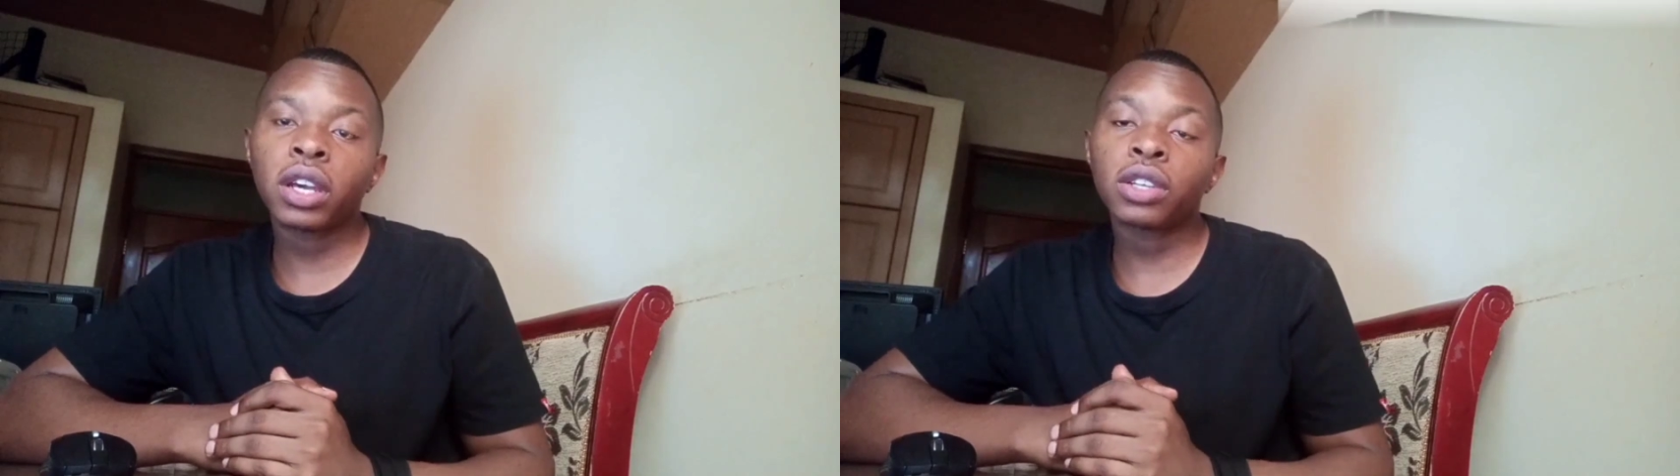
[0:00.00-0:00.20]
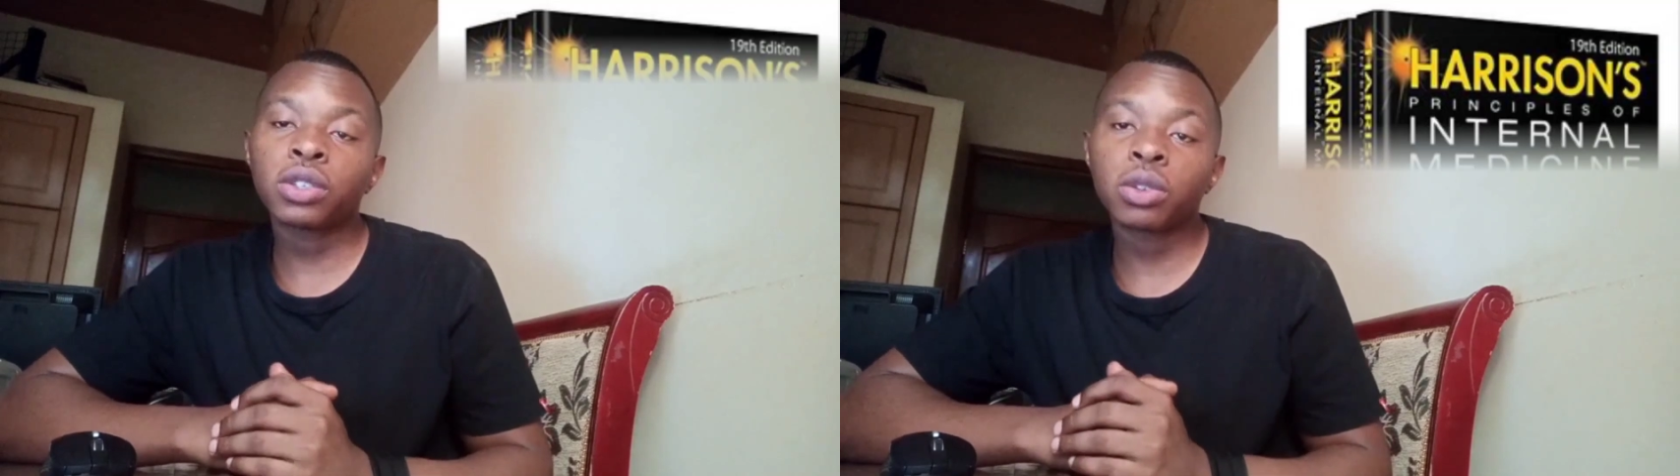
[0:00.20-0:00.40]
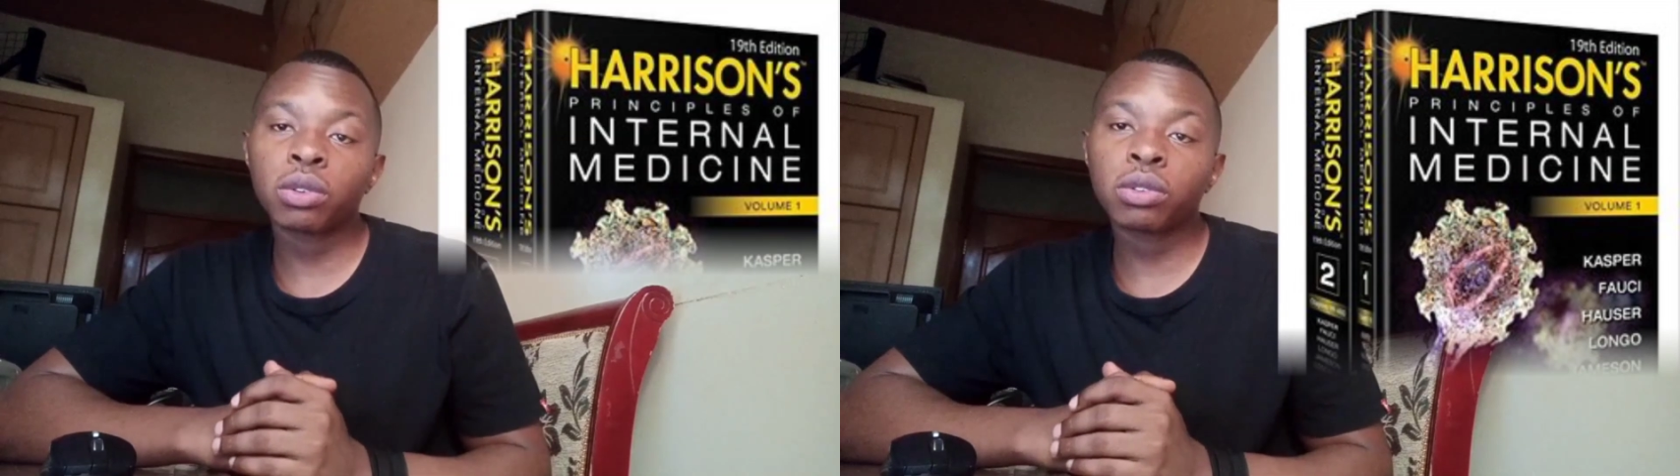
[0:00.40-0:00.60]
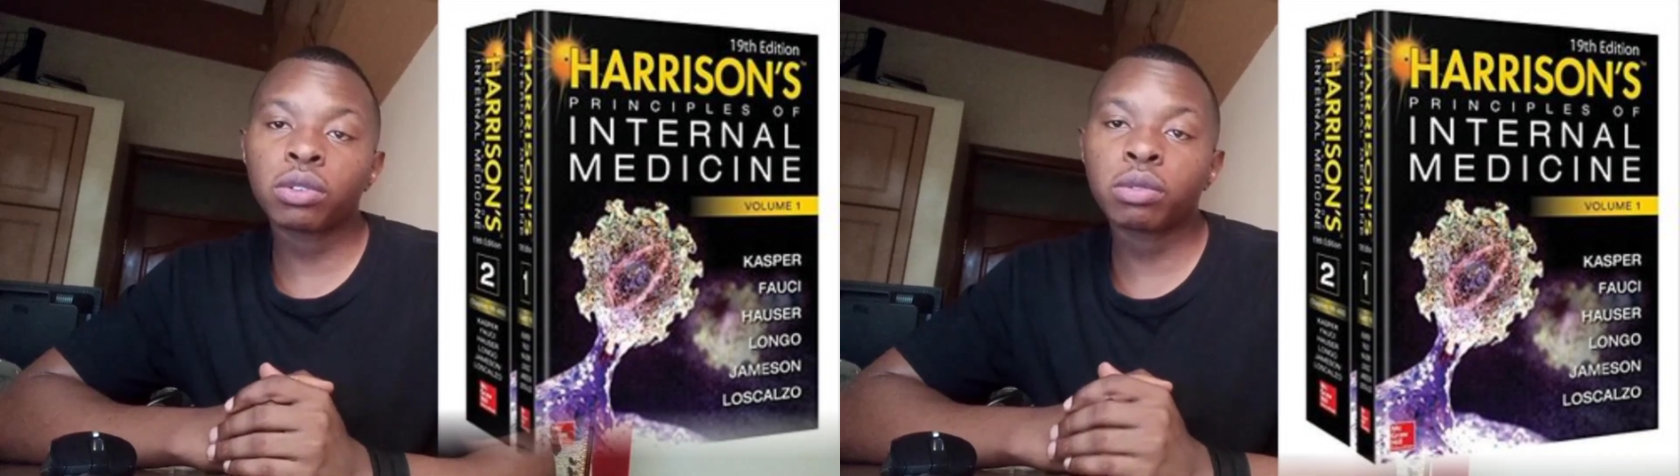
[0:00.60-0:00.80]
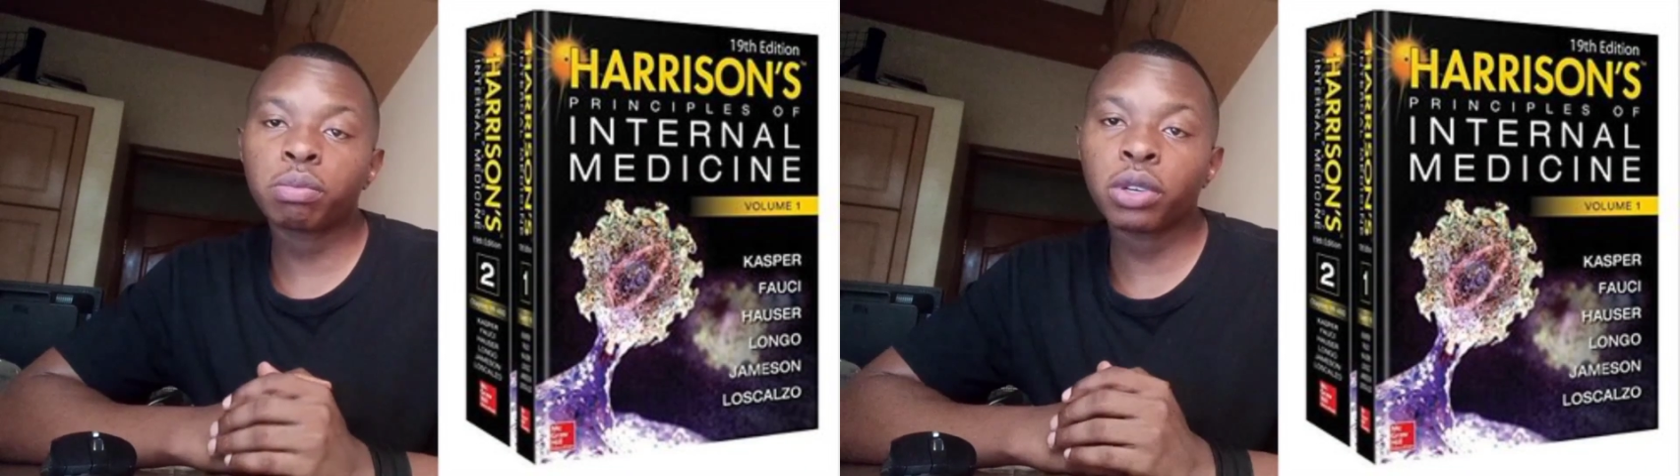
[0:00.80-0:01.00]

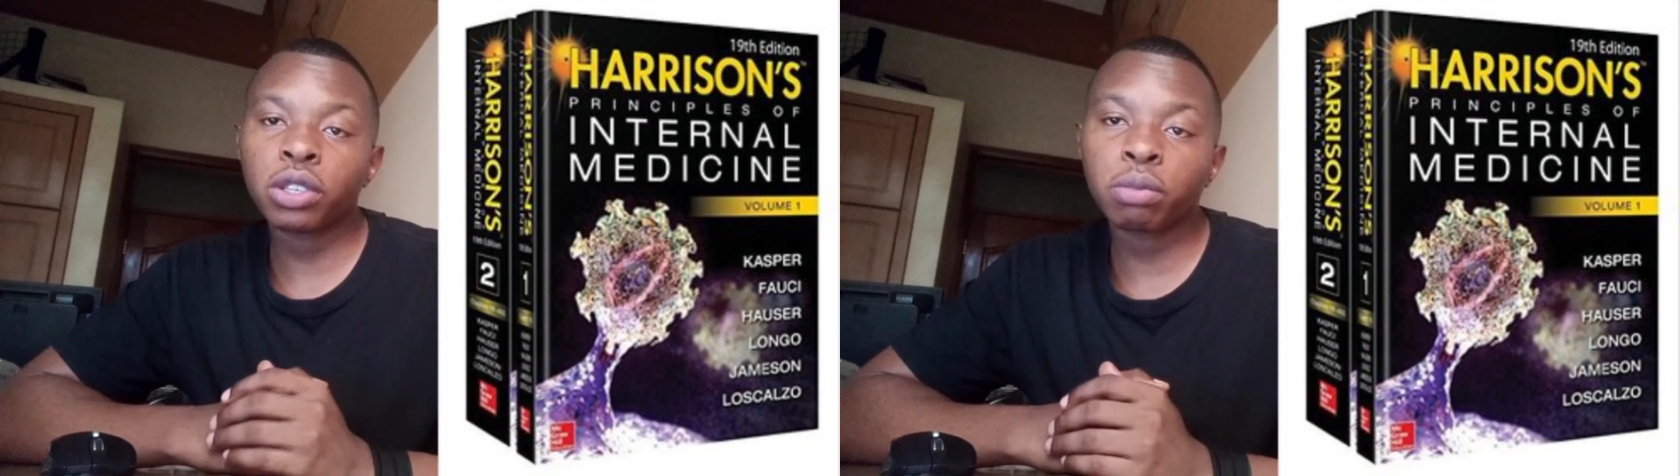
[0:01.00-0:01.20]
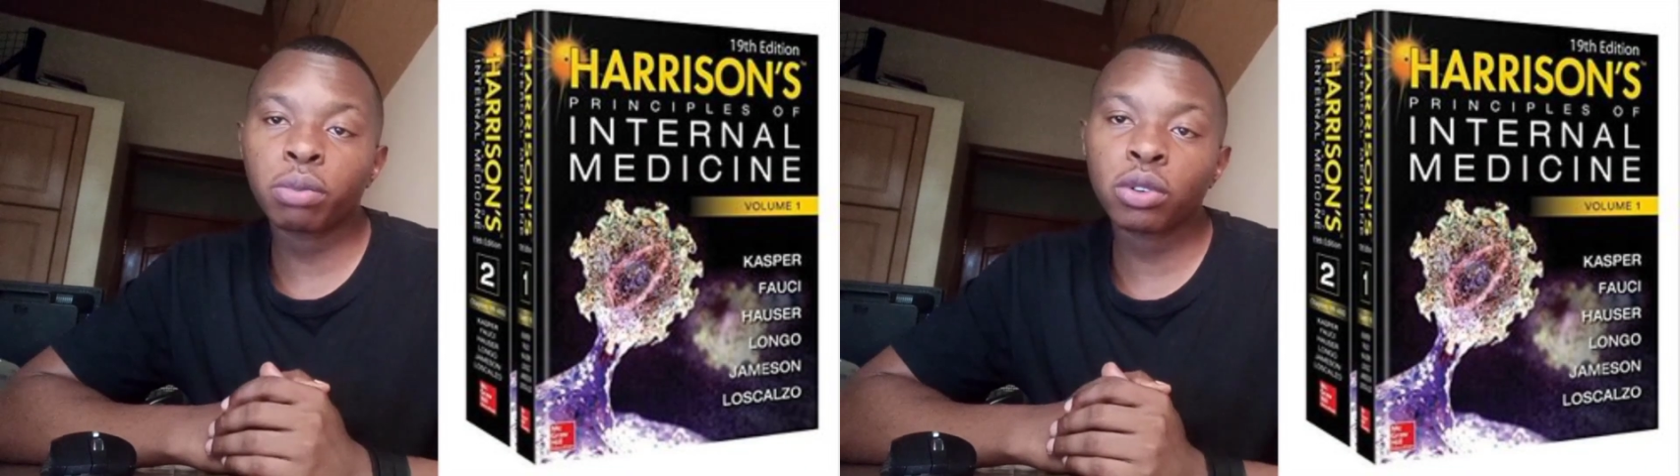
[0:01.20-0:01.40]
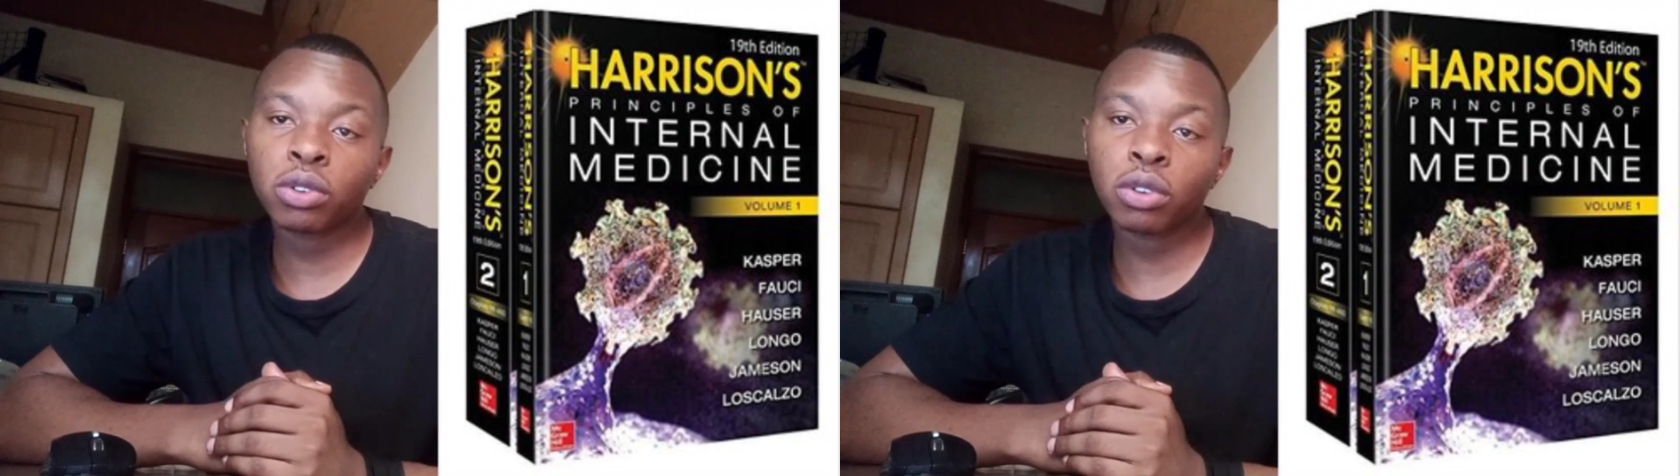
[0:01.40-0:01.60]
Harrison's Principles